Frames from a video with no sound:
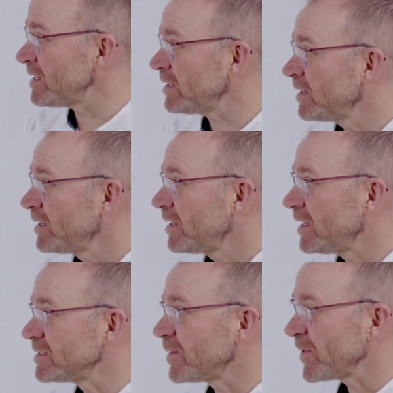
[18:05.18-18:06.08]
Mm-hmm.
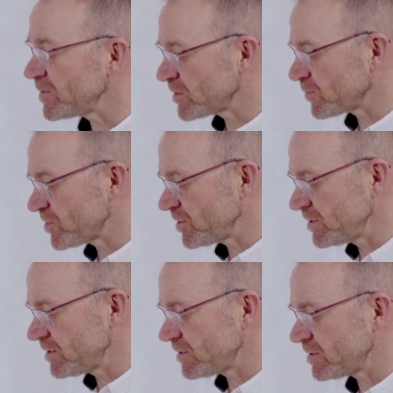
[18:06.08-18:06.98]
And sometimes
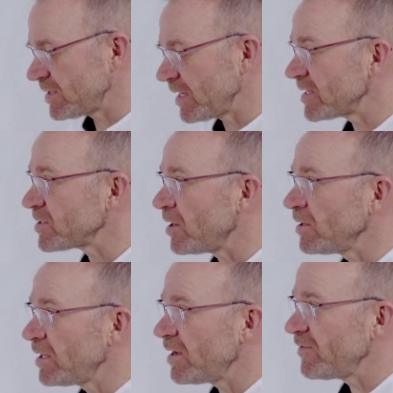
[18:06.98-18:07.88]
Christians think it's all
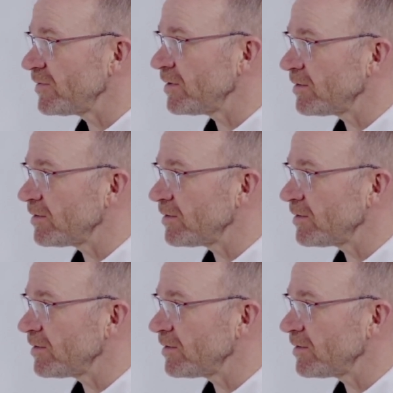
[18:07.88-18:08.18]
love